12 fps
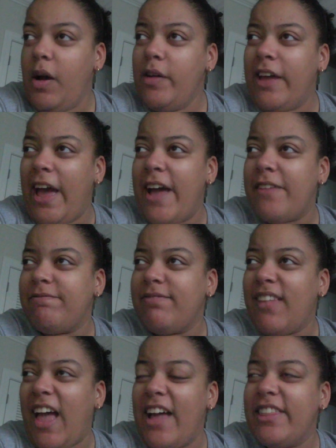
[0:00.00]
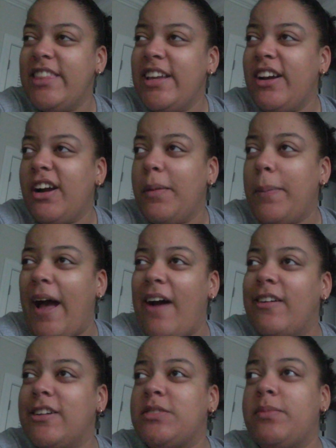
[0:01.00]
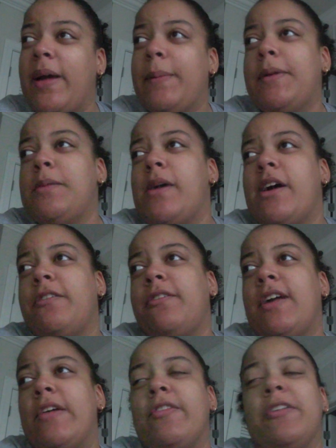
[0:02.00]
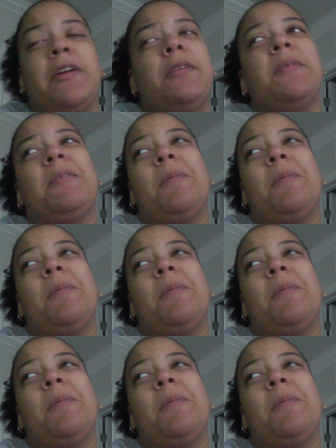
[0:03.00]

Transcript: Okay. I think her powers might be my favorite.